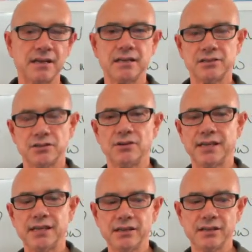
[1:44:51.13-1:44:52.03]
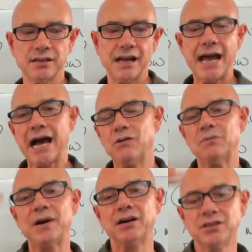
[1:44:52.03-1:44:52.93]
So here, how
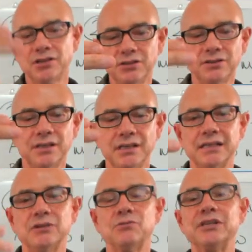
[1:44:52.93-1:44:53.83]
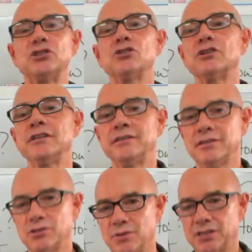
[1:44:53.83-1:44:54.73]
about you? Returning the
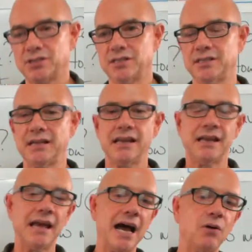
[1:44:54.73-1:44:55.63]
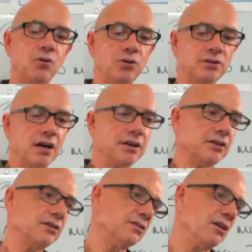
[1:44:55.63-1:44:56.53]
question. How old are
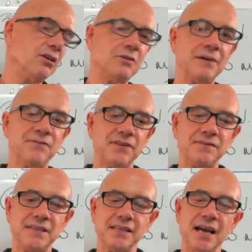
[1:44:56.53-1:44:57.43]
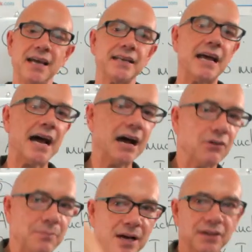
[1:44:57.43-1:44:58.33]
you? Oh, I'm fifty-nine. How
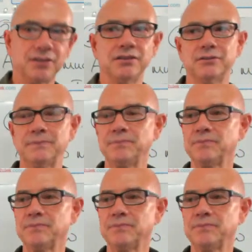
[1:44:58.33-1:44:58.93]
about you?